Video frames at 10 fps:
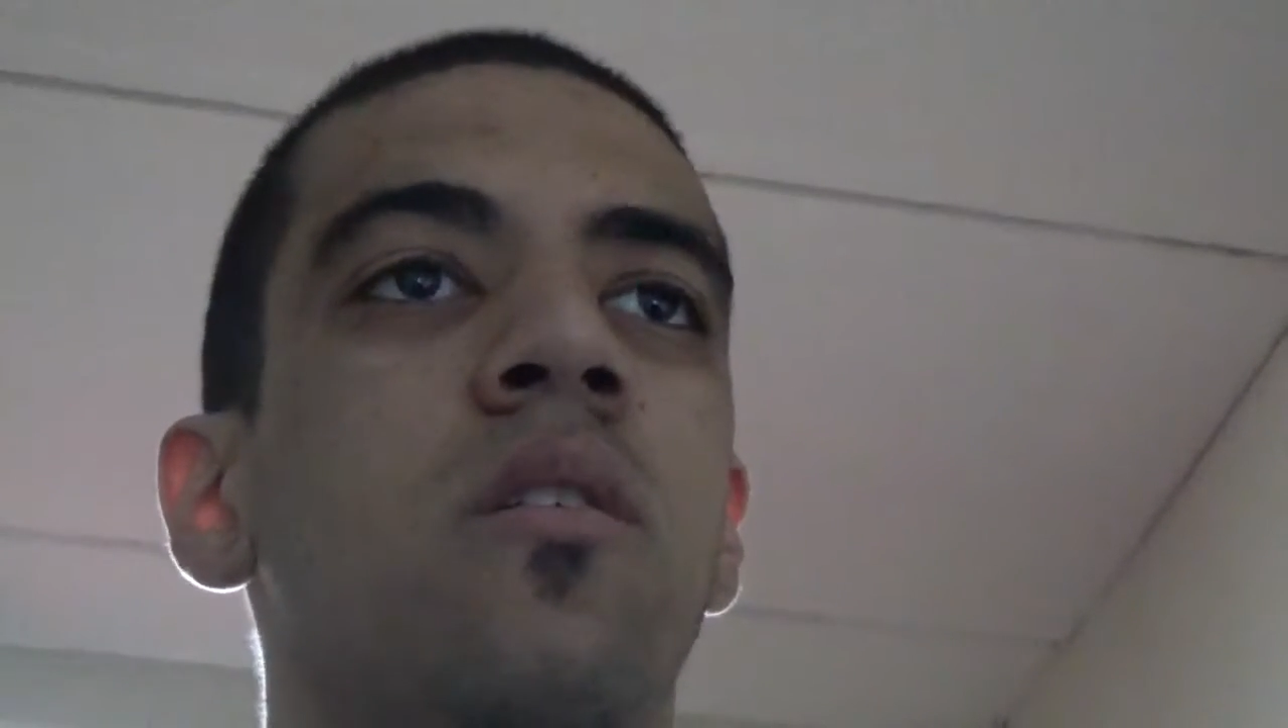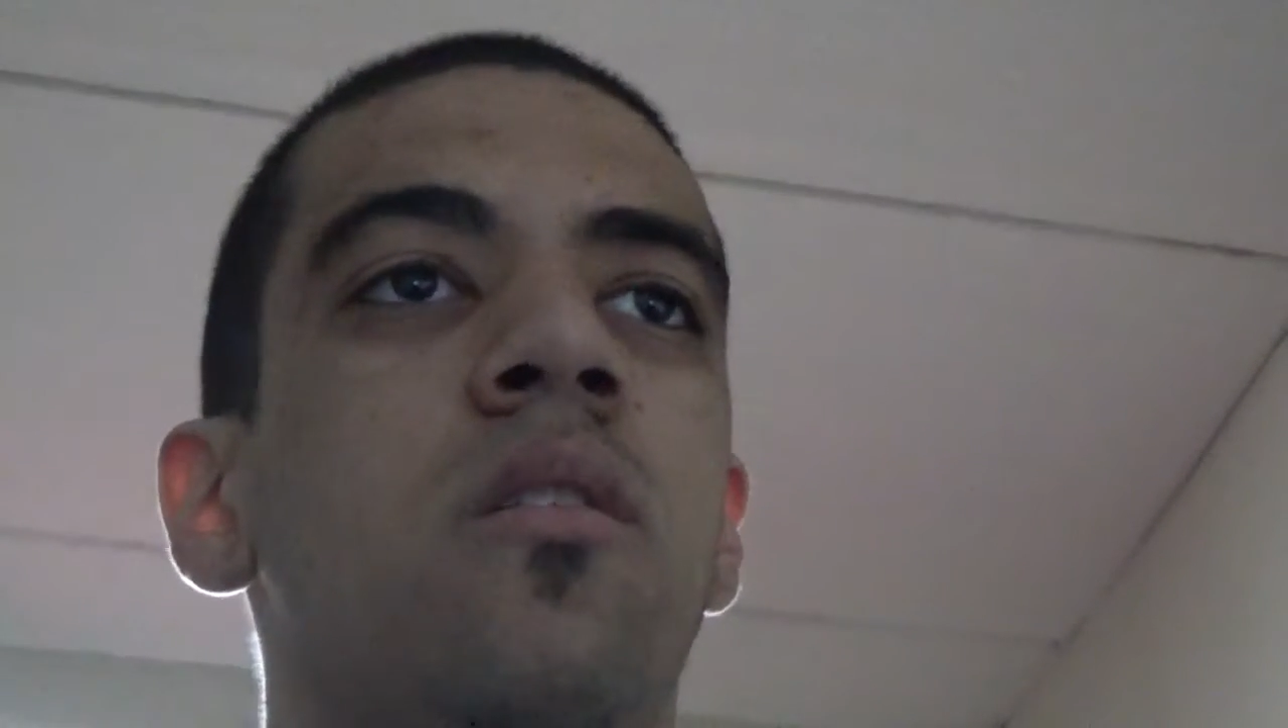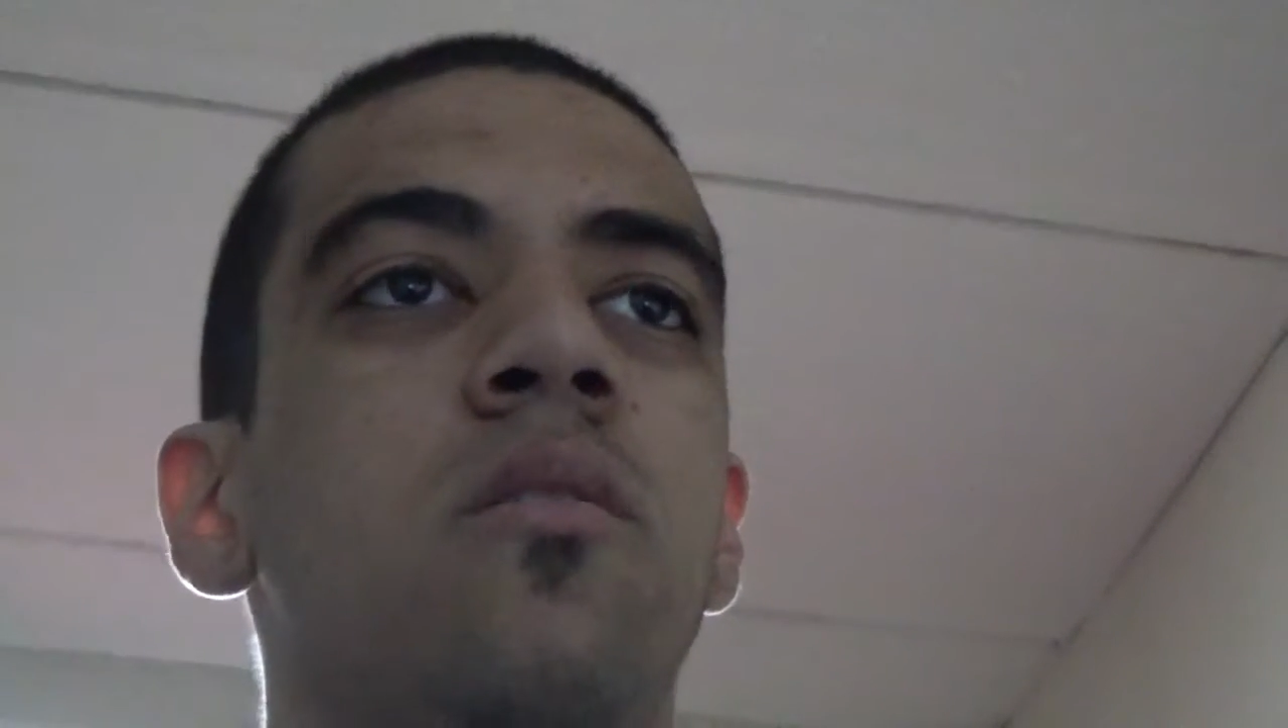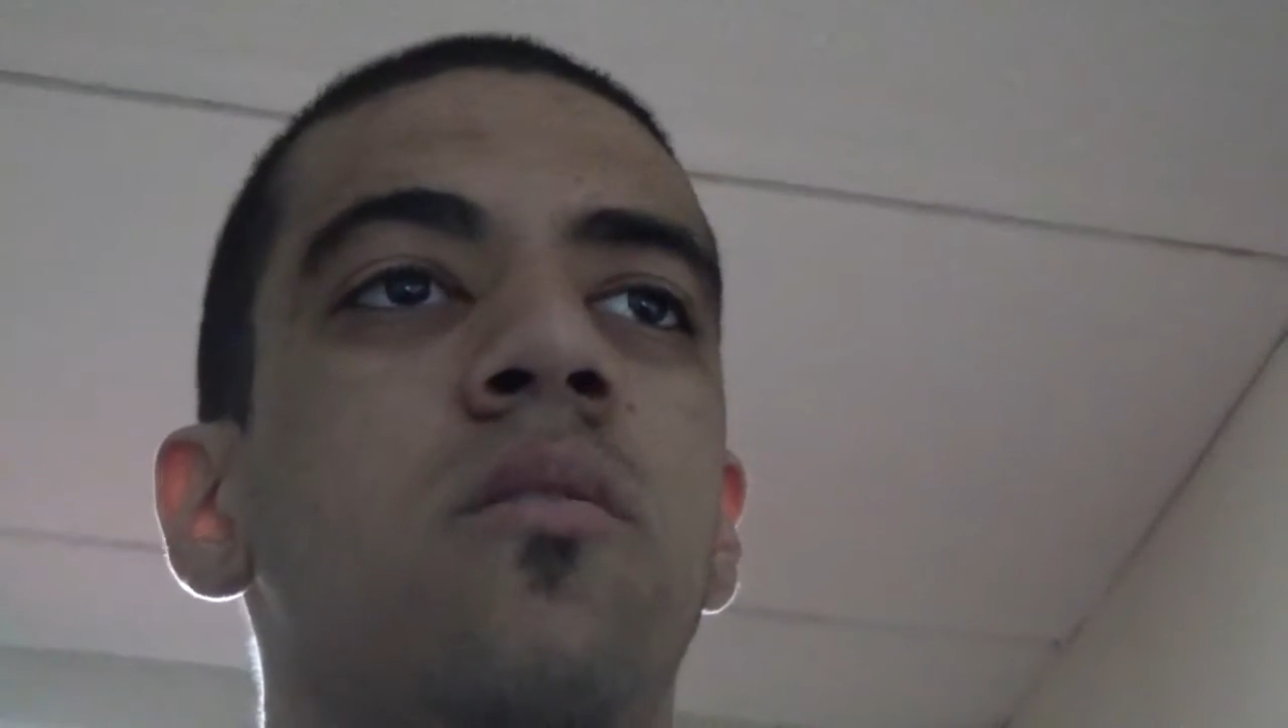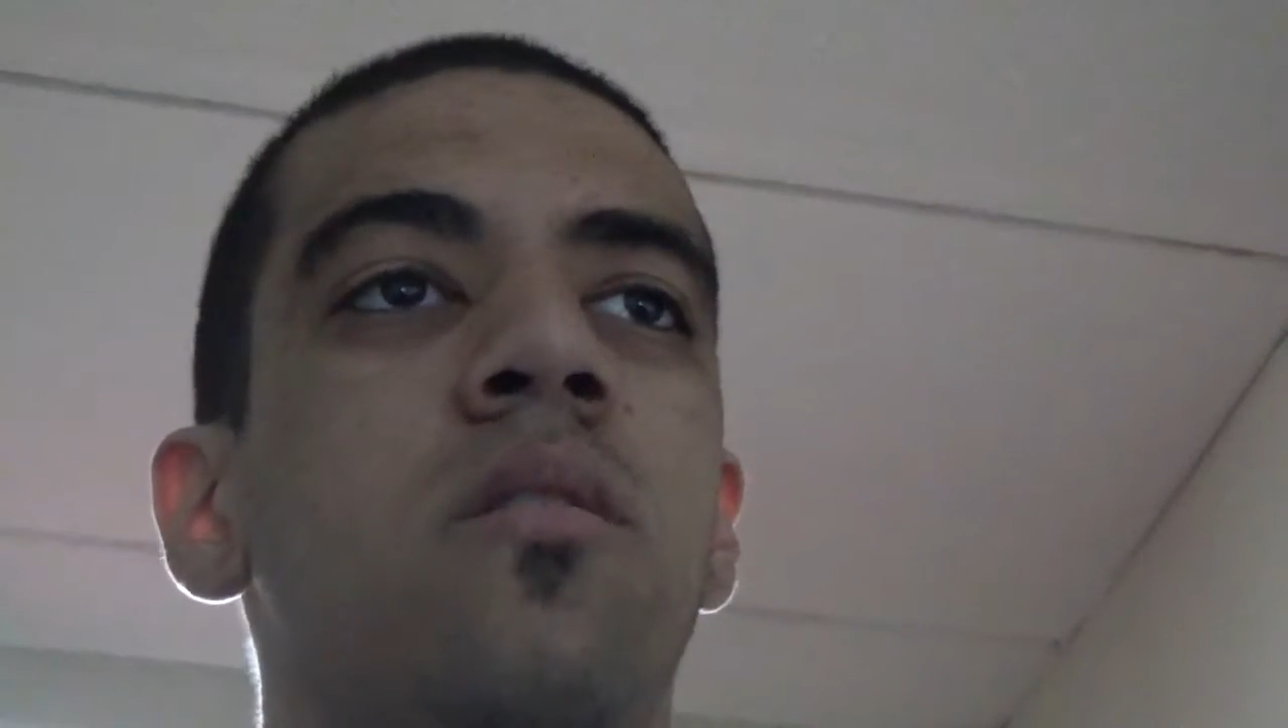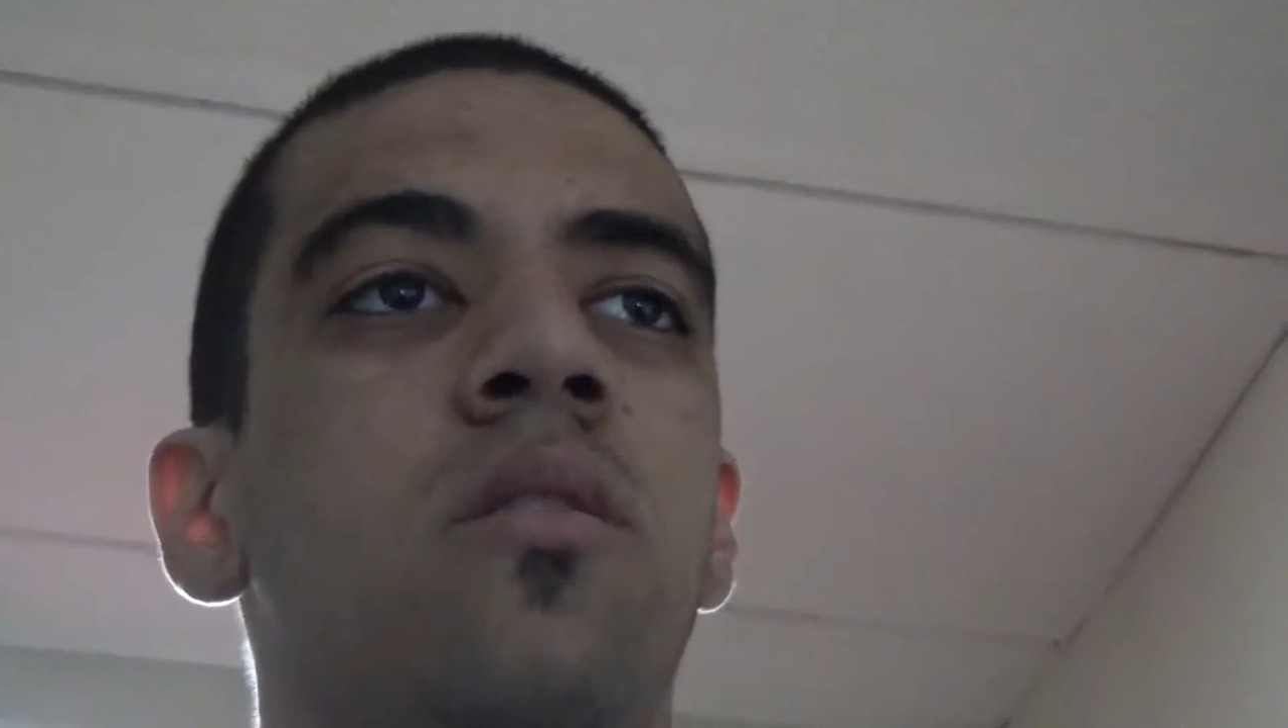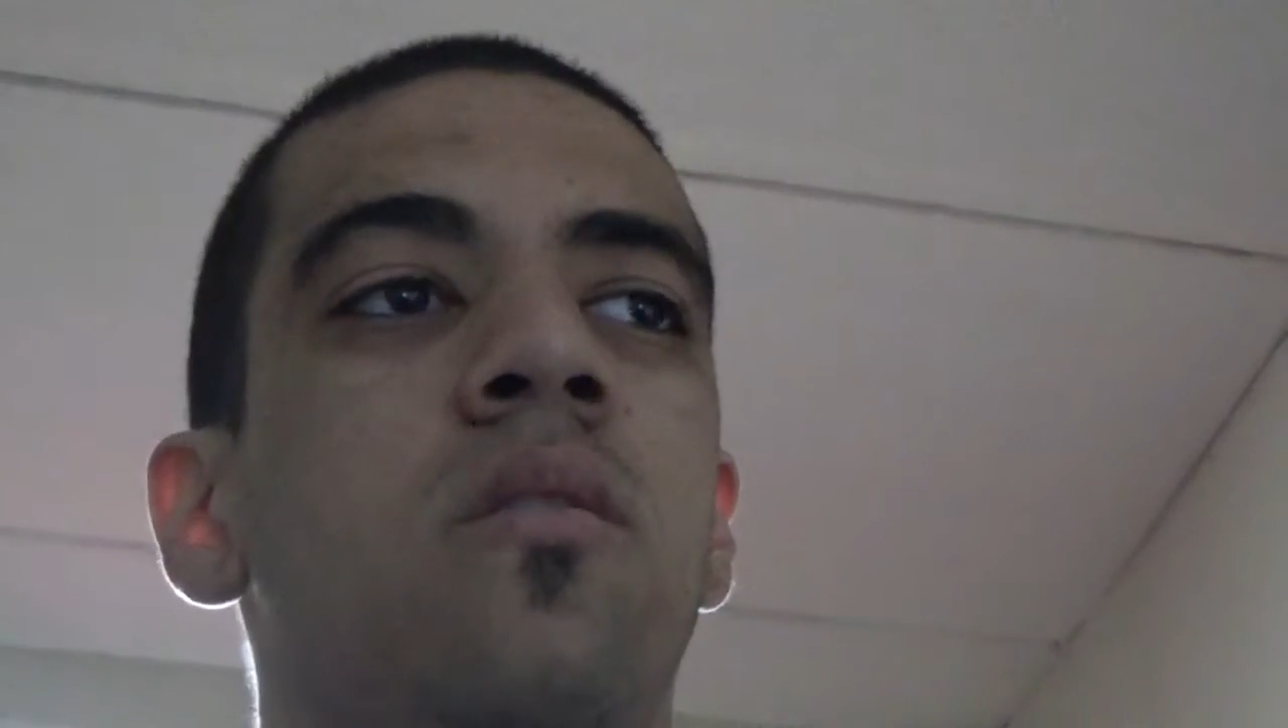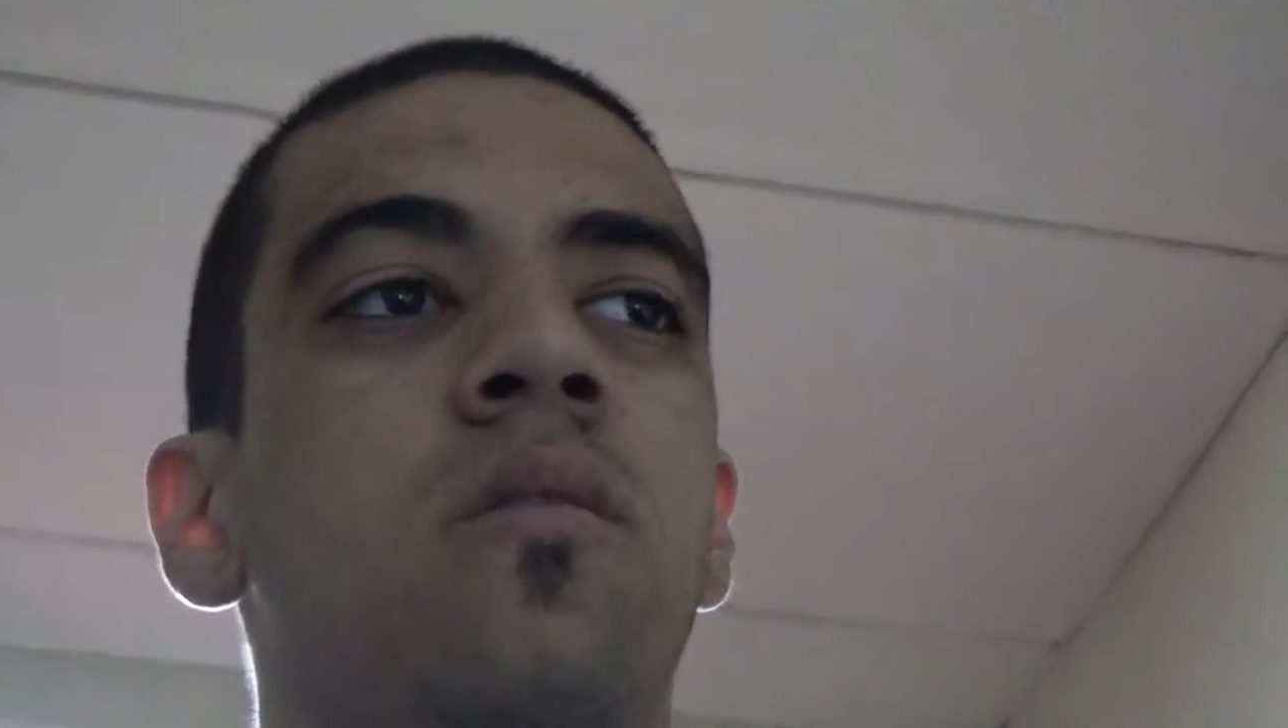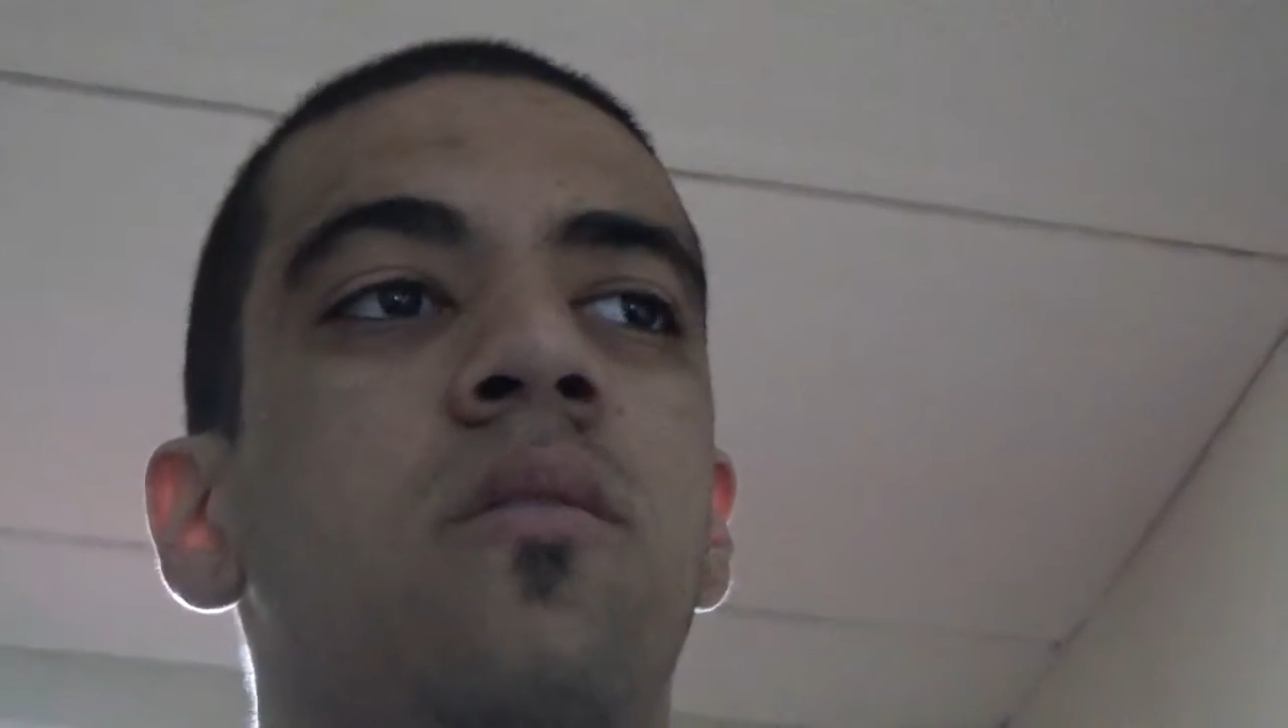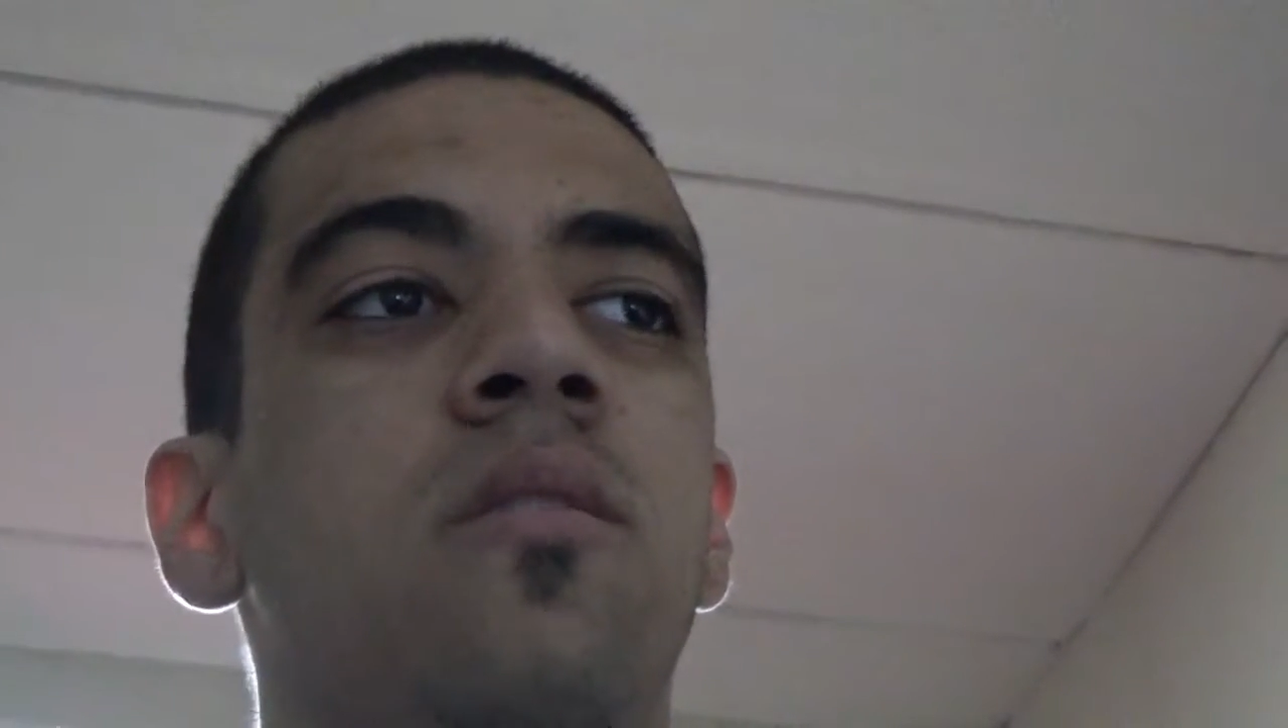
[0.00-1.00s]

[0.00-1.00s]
So,